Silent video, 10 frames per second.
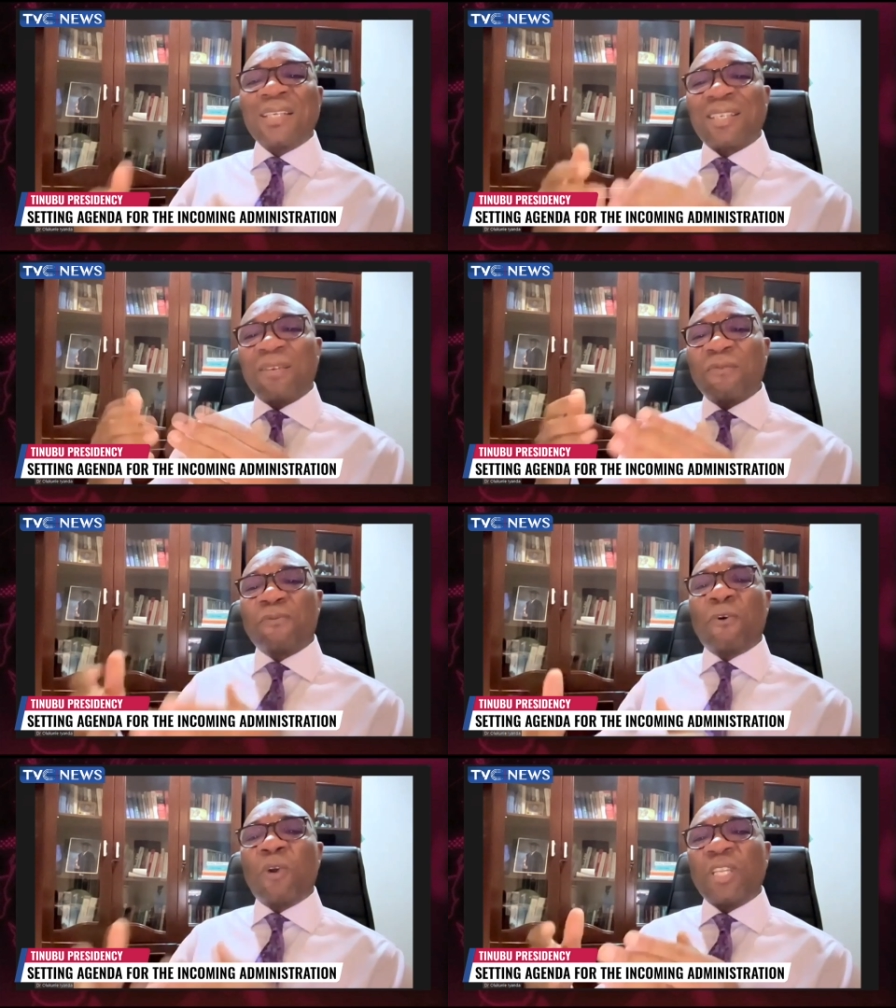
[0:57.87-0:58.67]
So why
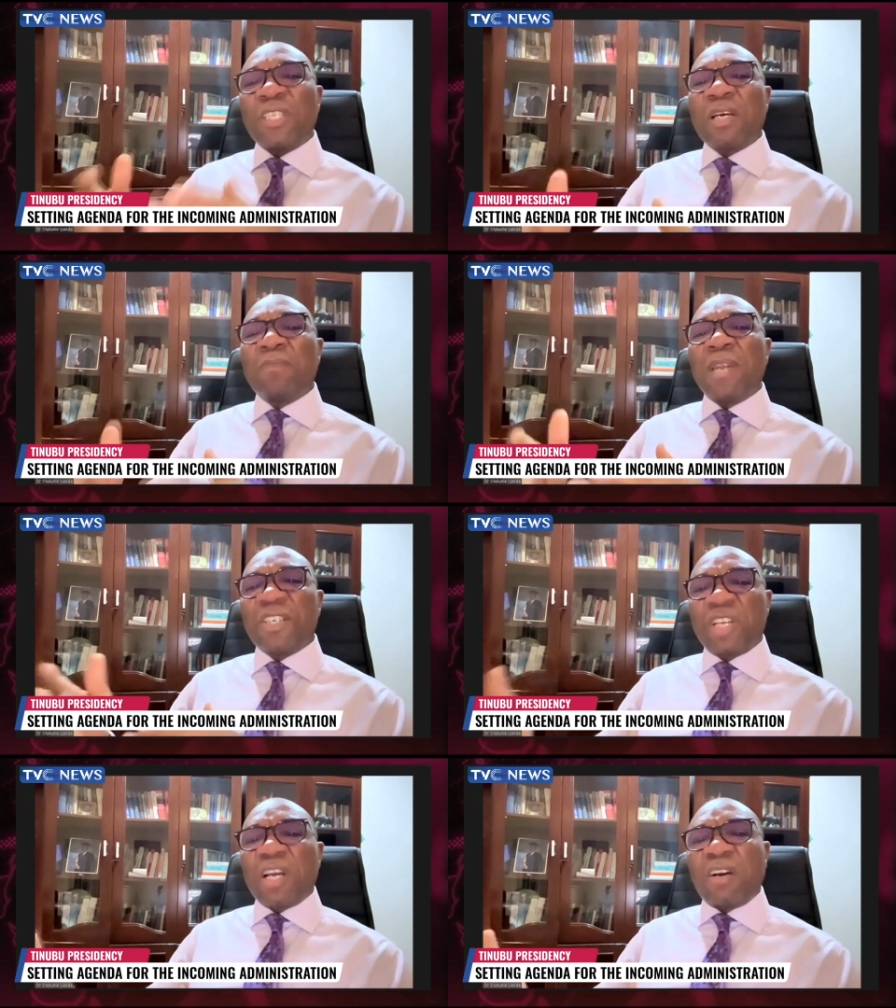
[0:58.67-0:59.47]
asking for
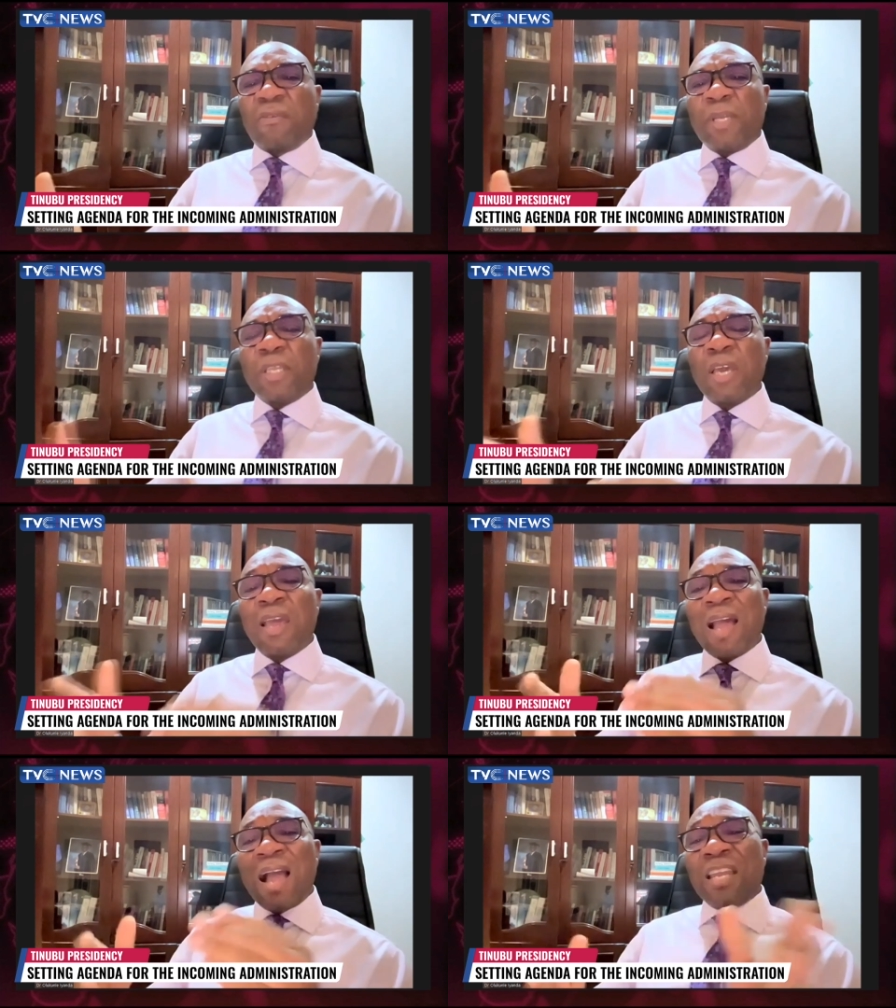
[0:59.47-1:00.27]
interim national
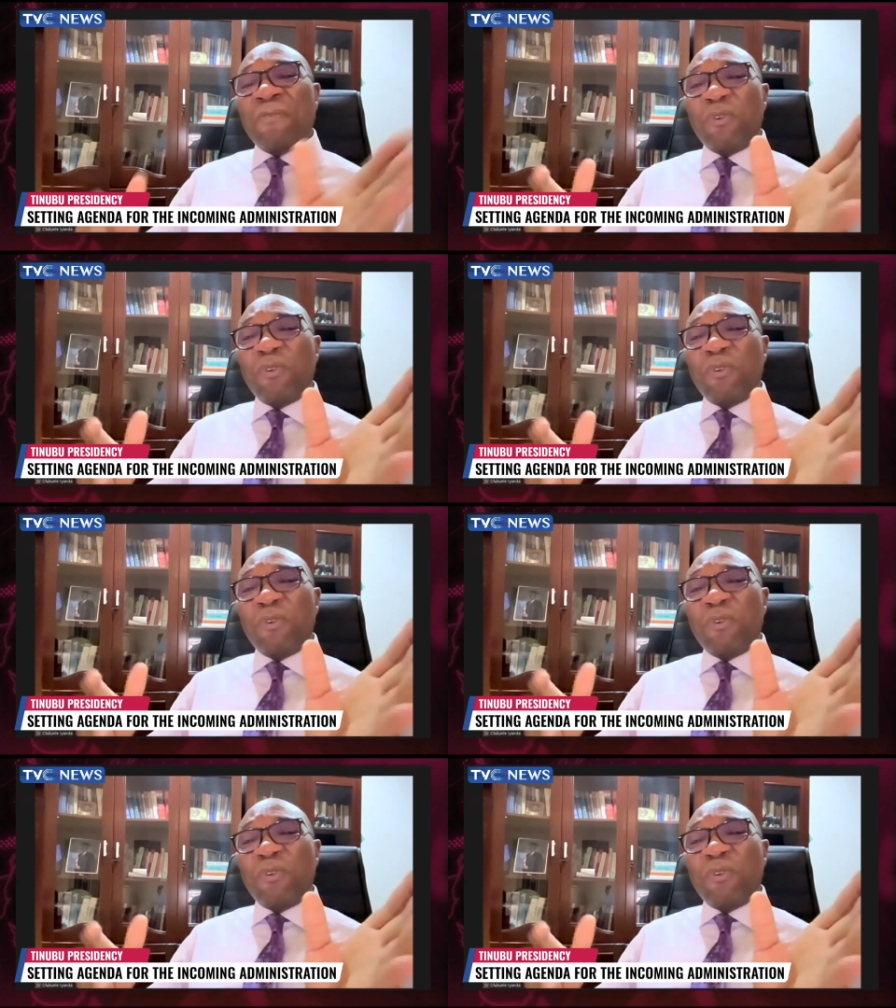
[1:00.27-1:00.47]
government?